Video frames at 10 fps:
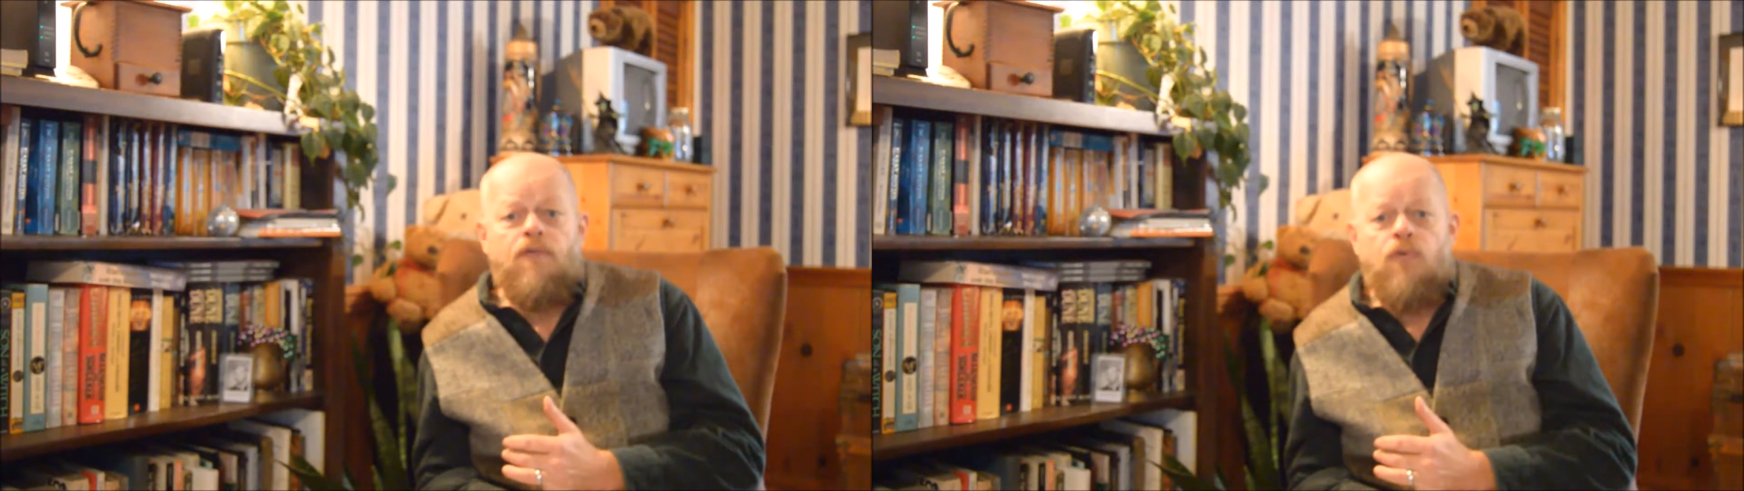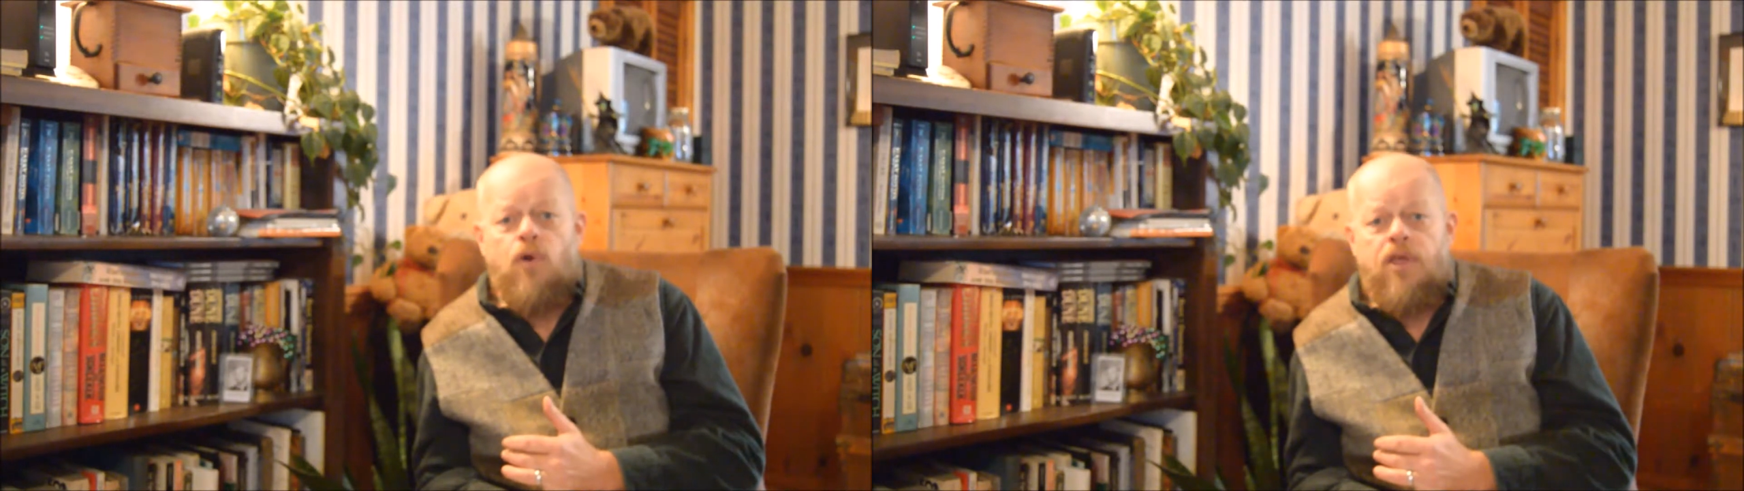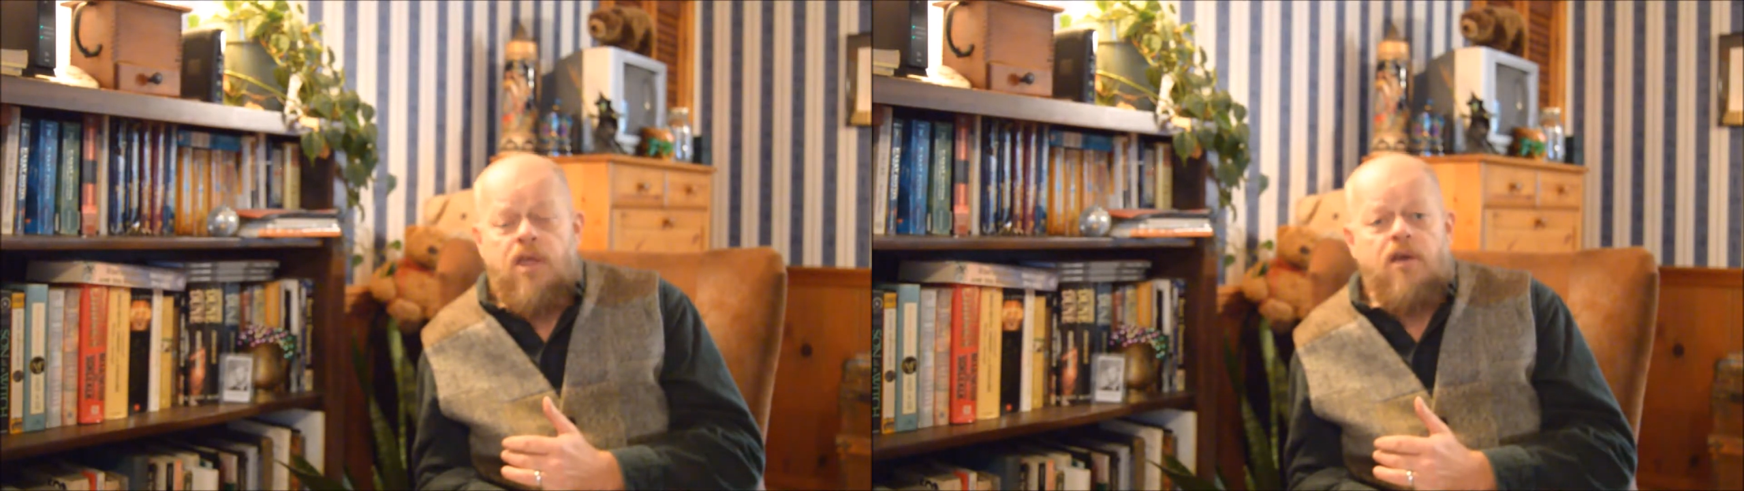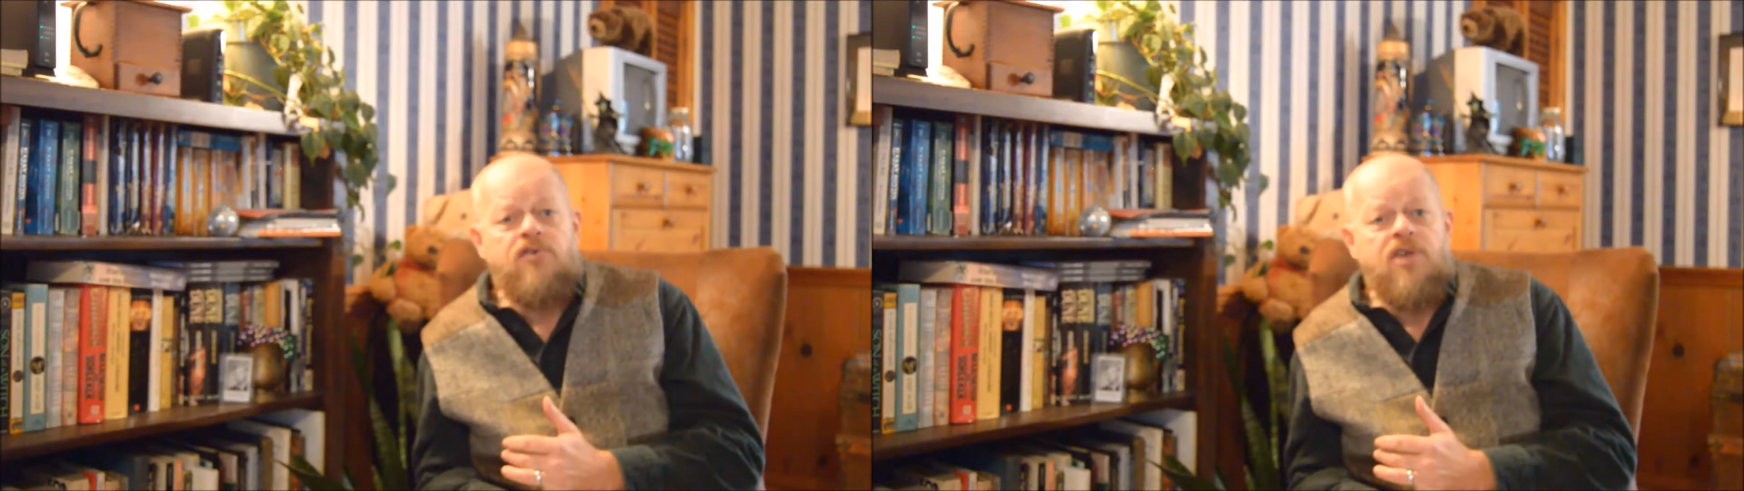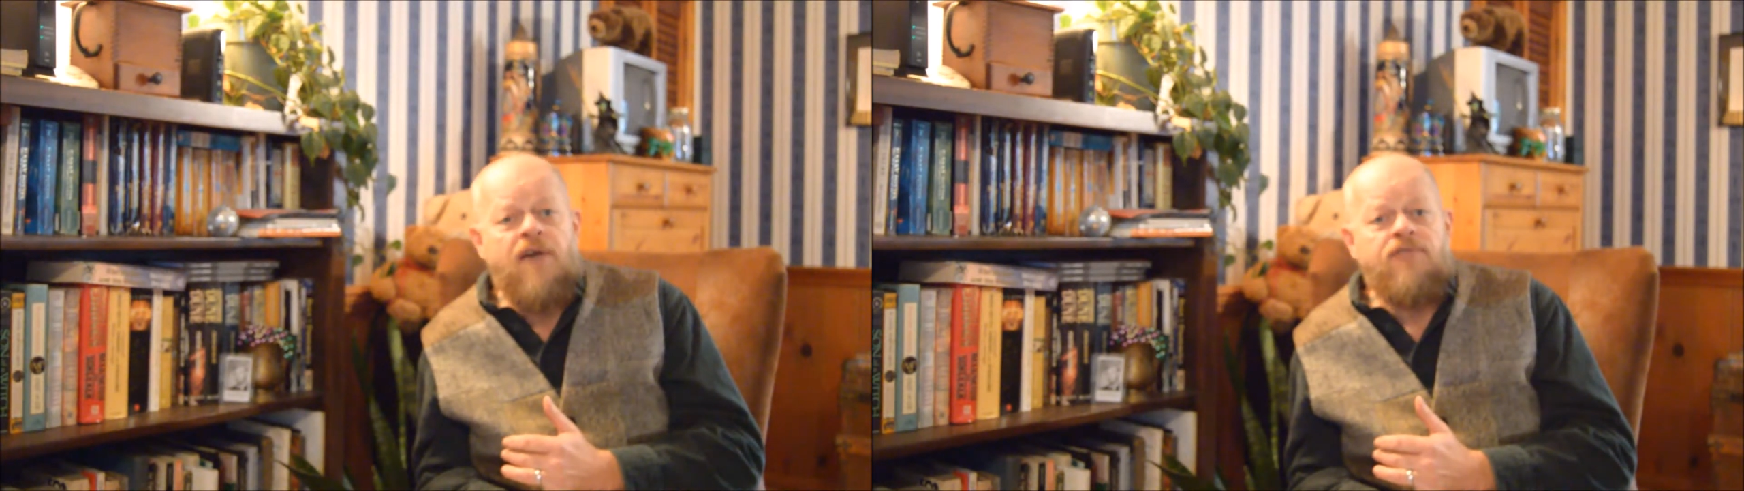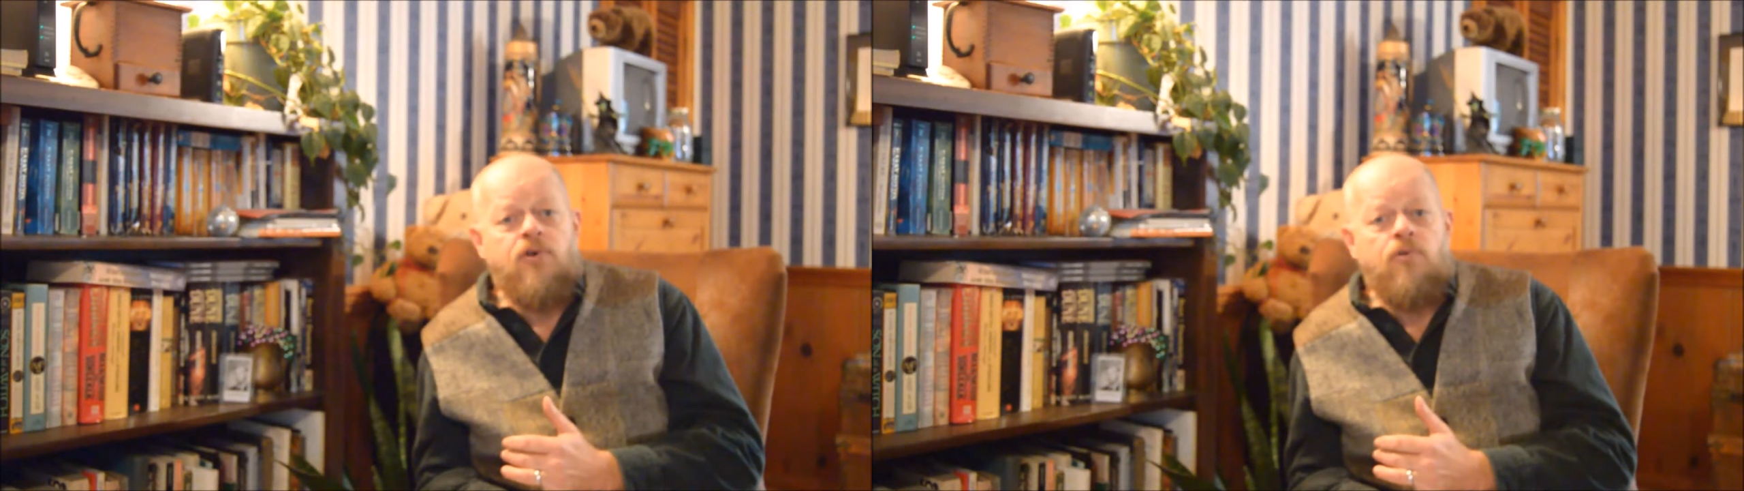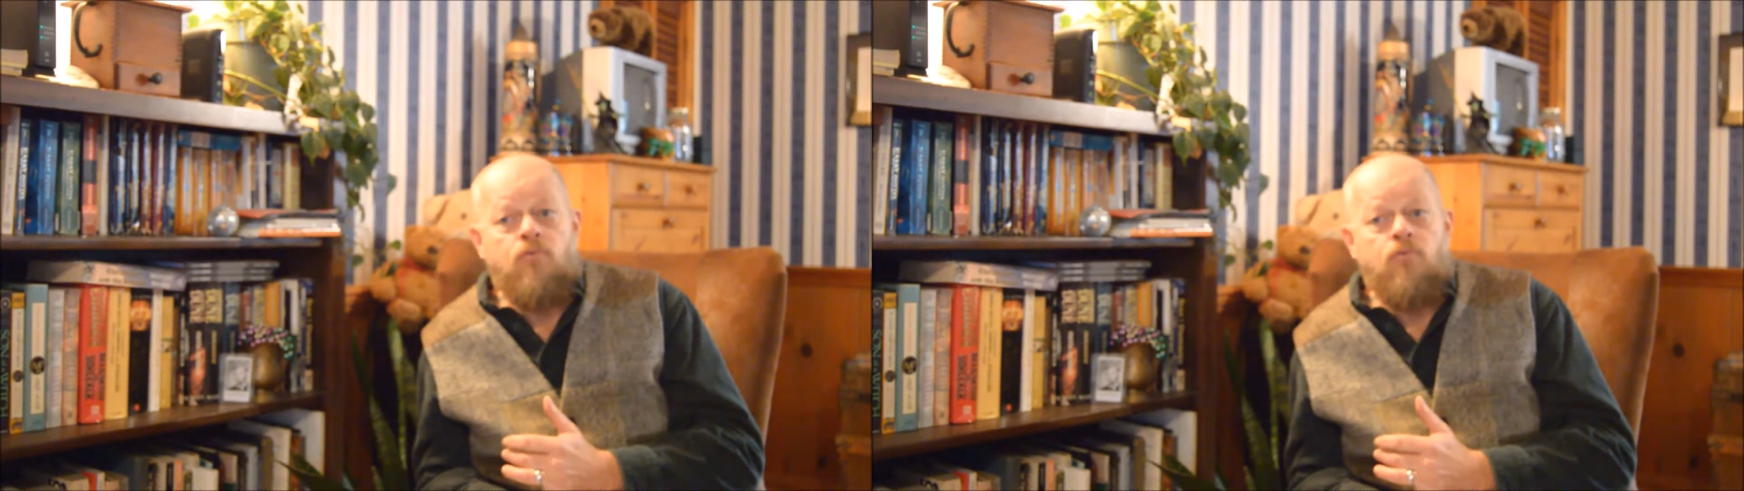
or 4 years after